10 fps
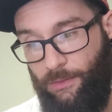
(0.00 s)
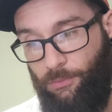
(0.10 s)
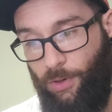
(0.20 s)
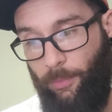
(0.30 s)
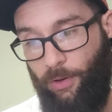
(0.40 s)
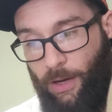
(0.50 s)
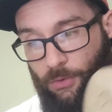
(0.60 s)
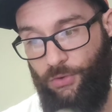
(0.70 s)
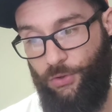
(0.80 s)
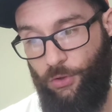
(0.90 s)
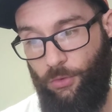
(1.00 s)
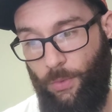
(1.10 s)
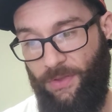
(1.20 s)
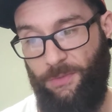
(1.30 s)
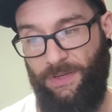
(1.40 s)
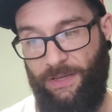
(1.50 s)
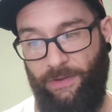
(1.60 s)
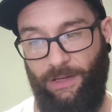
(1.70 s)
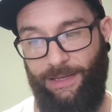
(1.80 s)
rubber outsole with specific